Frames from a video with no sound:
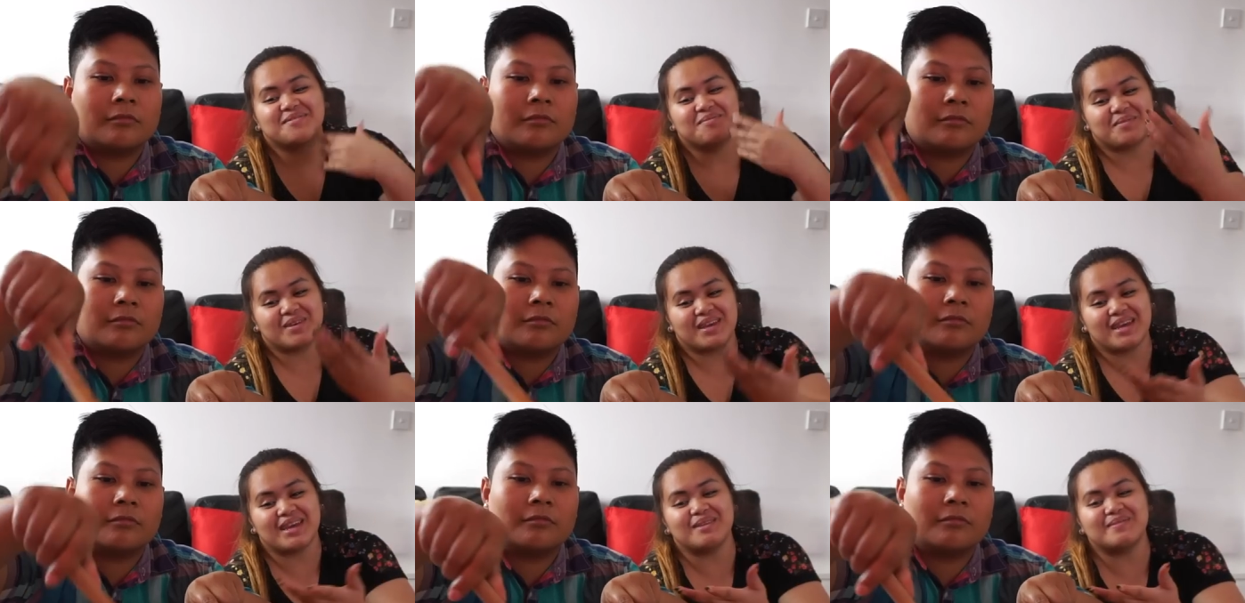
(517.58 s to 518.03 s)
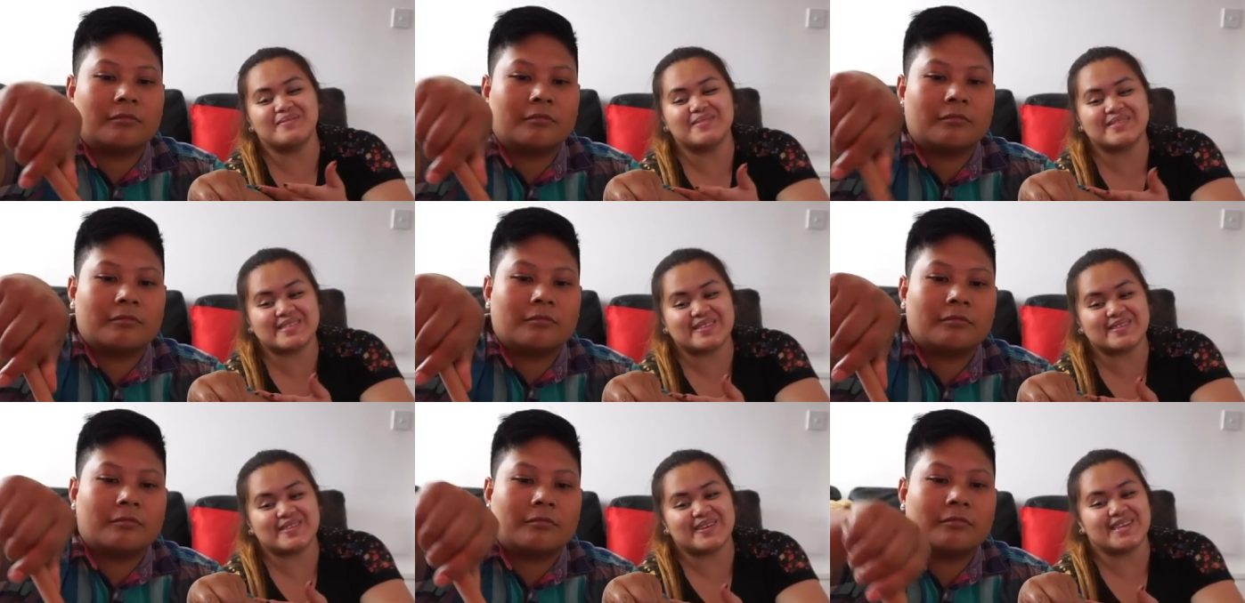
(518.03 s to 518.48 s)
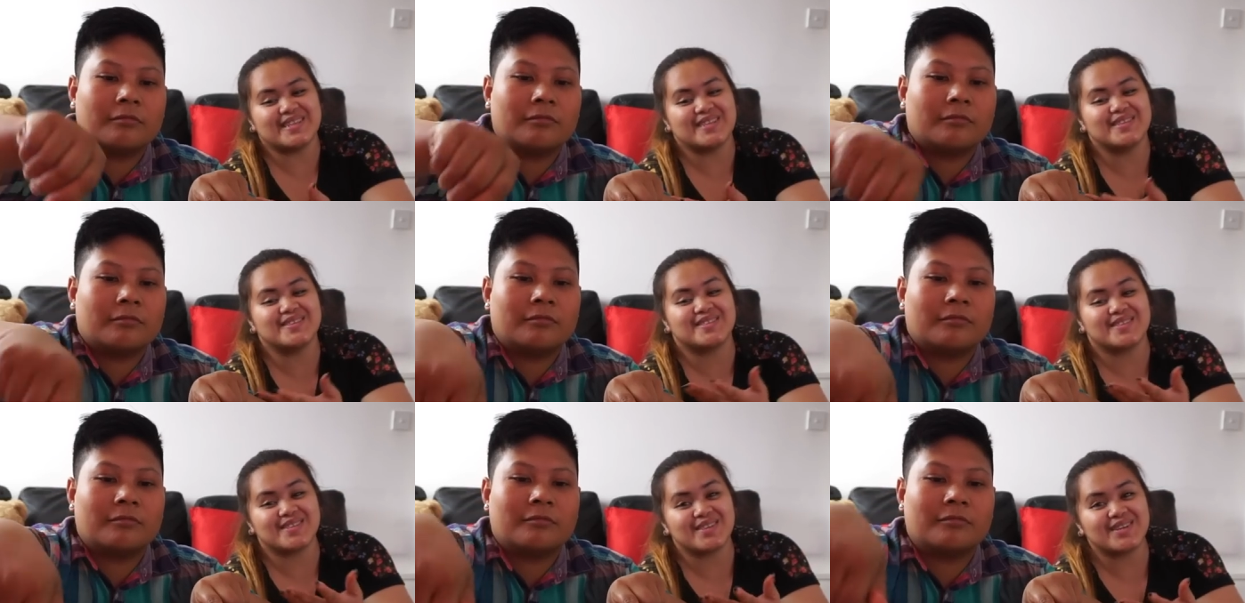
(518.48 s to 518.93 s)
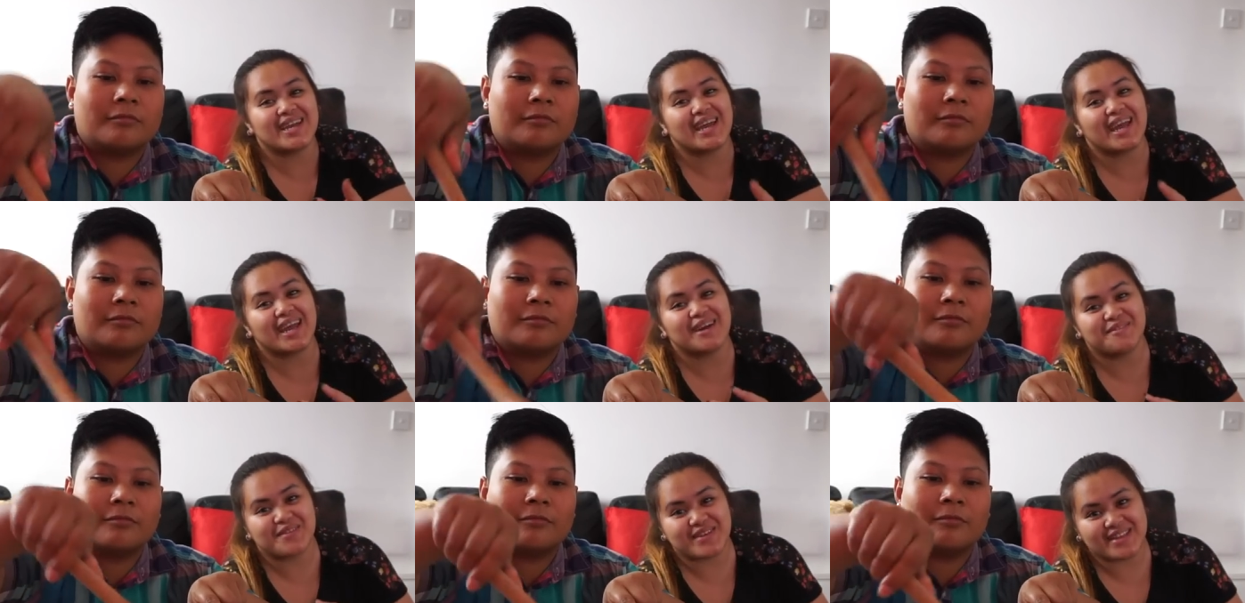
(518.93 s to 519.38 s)
Speaker 1: he is the one who's
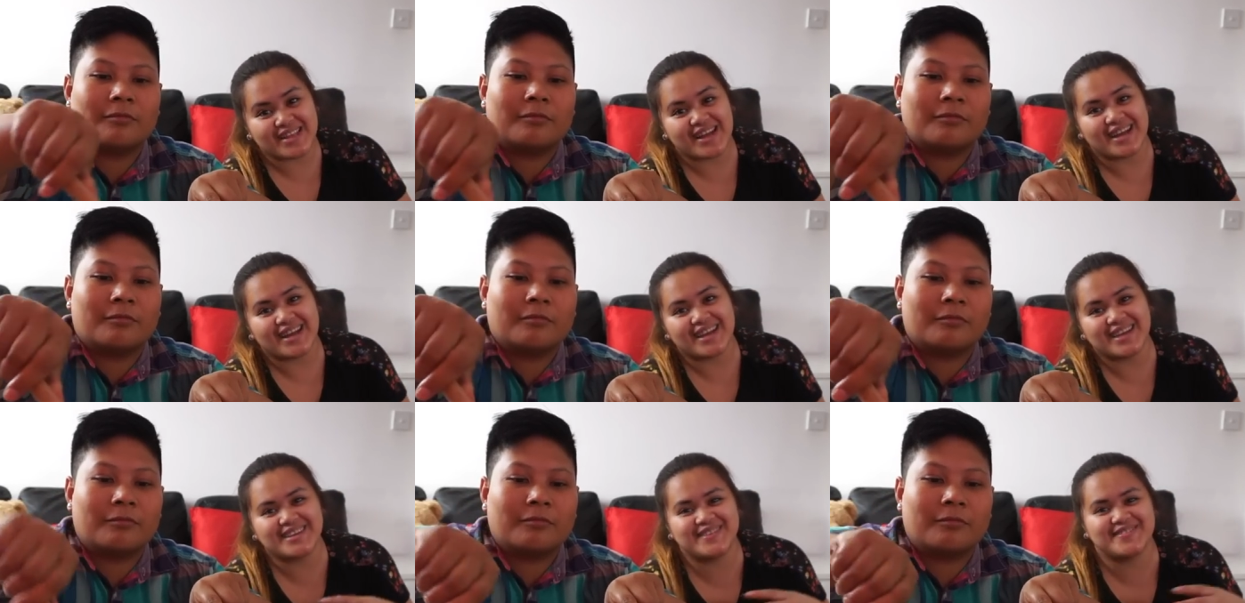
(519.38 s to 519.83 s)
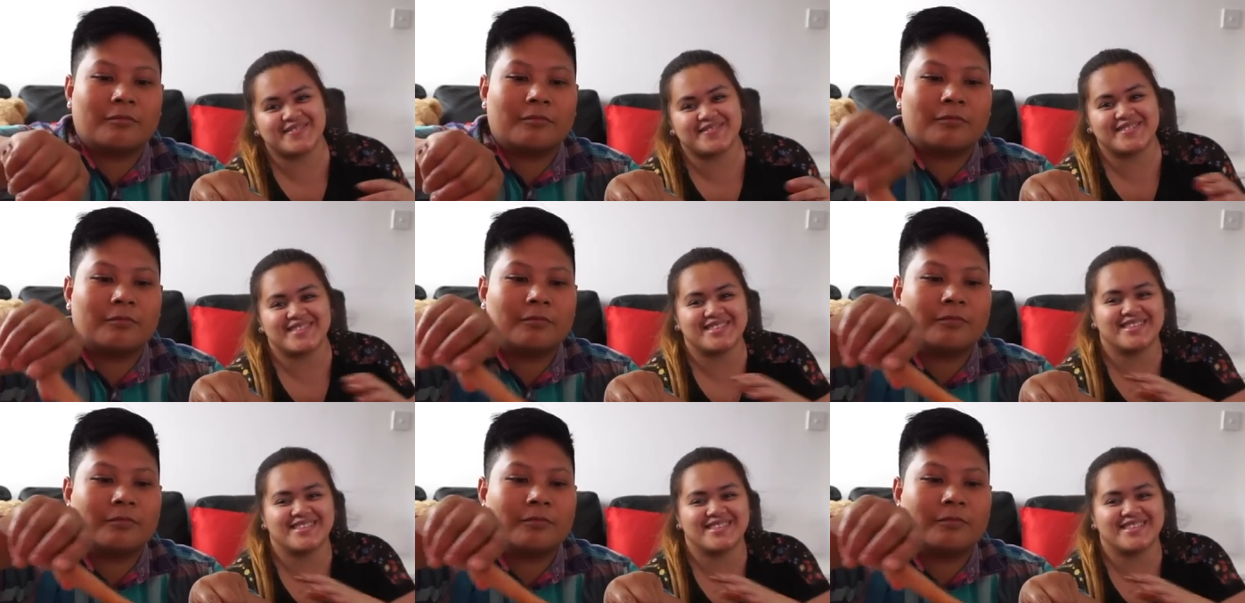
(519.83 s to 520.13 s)
cooking every time.